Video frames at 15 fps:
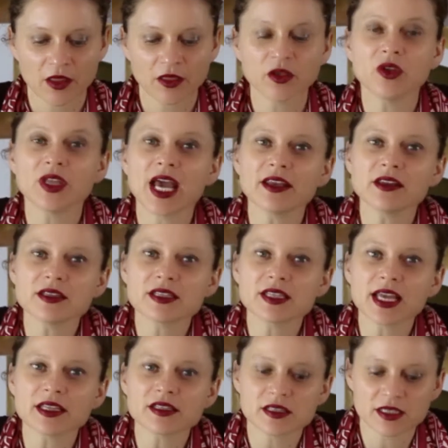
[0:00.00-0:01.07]
The United
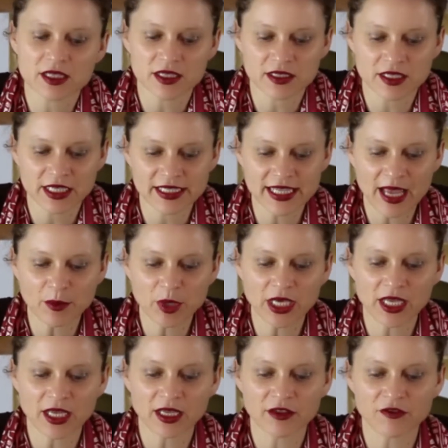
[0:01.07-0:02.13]
States is
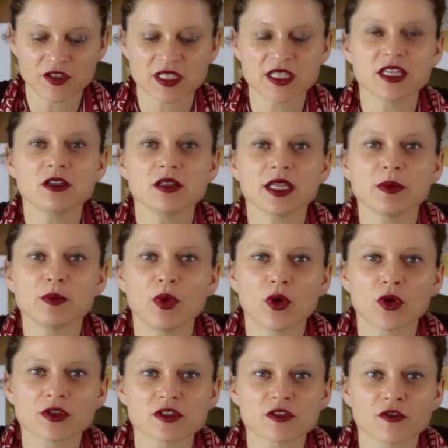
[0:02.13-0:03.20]
examining if steel
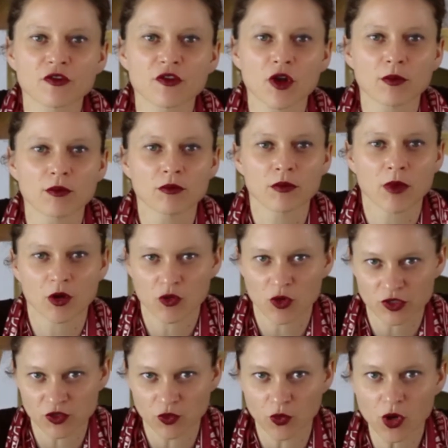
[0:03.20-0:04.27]
imports from
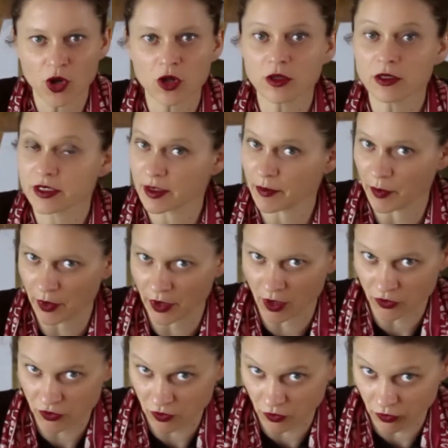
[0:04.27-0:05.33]
across the world, but
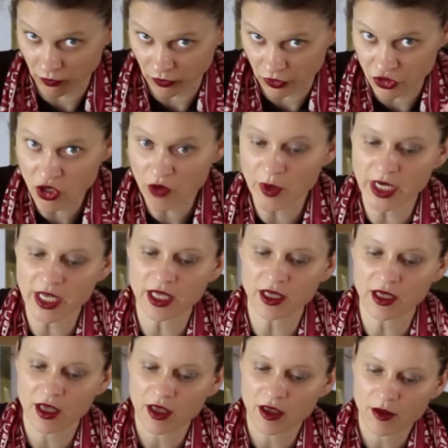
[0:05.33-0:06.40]
also
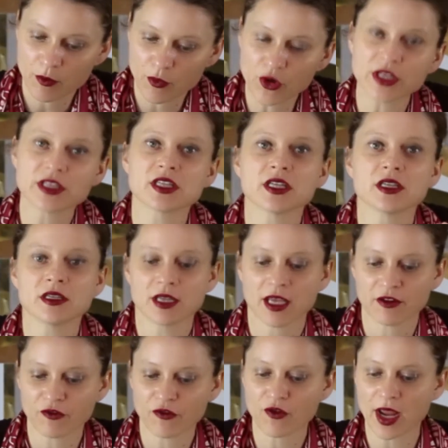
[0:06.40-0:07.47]
Germany, Britain
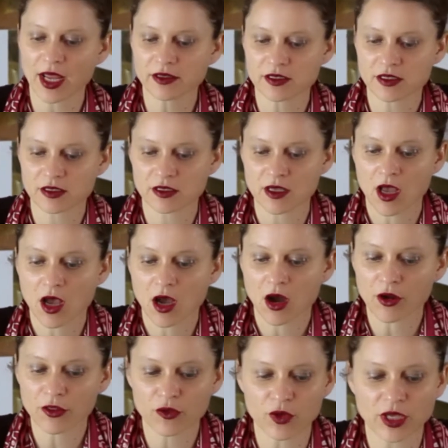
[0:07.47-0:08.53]
and France,
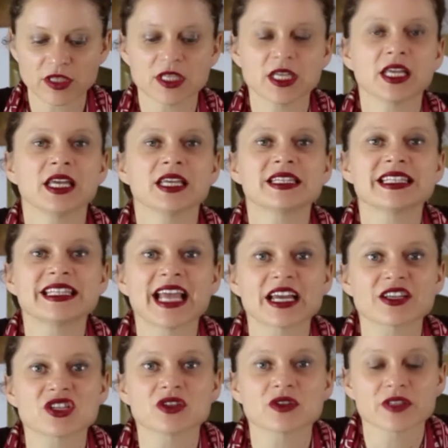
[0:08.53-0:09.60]
are threatening its
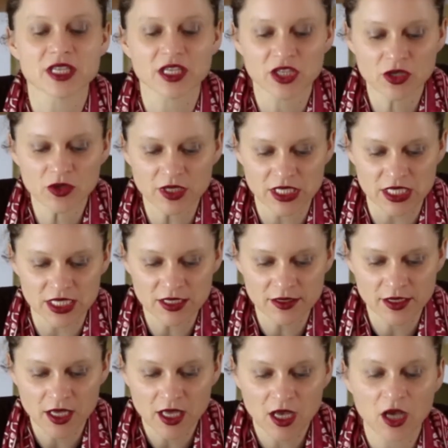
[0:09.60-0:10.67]
national security
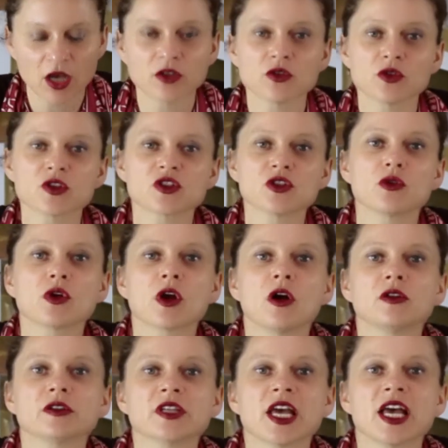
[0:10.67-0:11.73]
under a
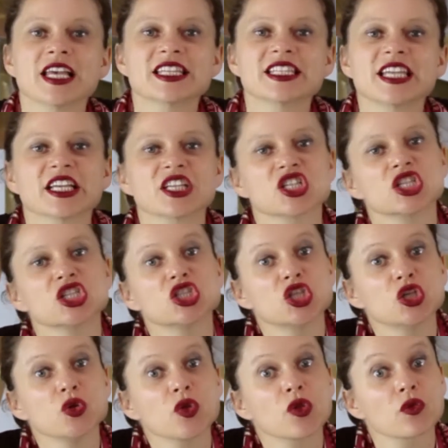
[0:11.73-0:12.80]
so-called Section
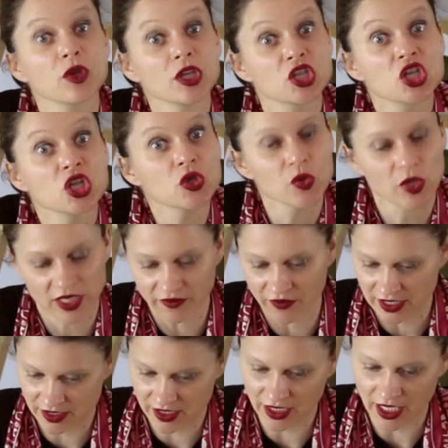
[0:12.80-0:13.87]
232
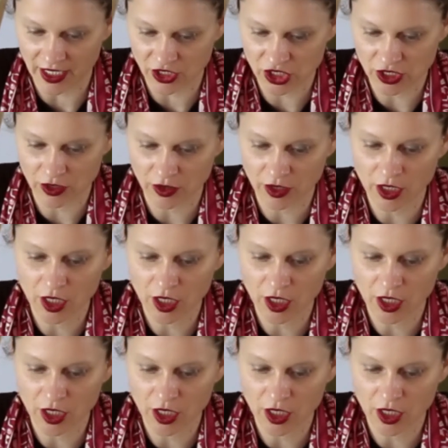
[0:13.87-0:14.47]
investigation.